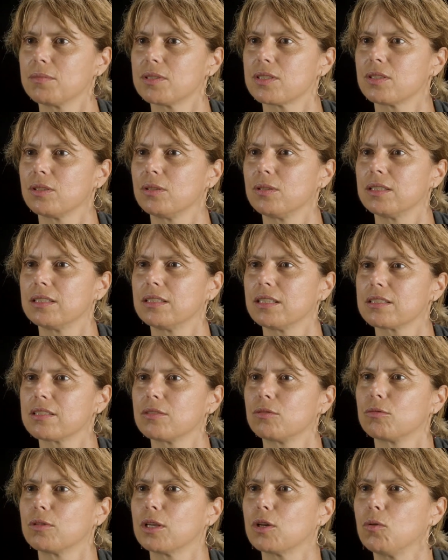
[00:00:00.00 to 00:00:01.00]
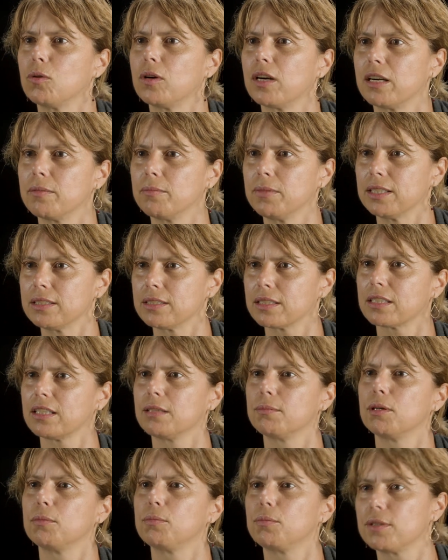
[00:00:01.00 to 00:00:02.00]
so it doesn't require me to
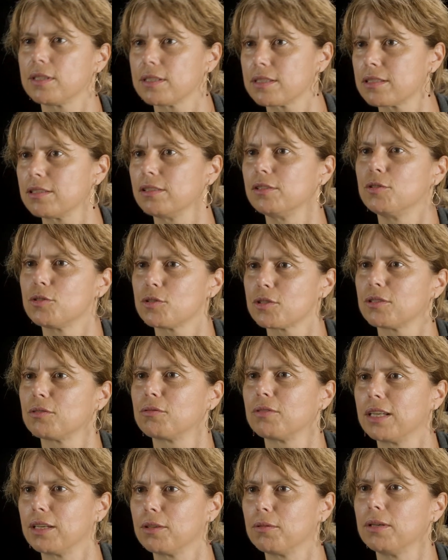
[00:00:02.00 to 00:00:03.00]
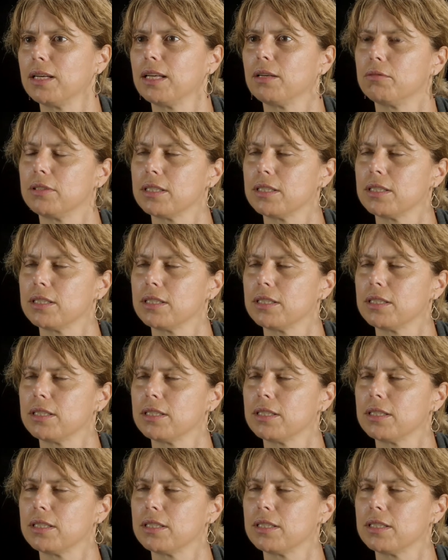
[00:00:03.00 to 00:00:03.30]
come up with a solution right away.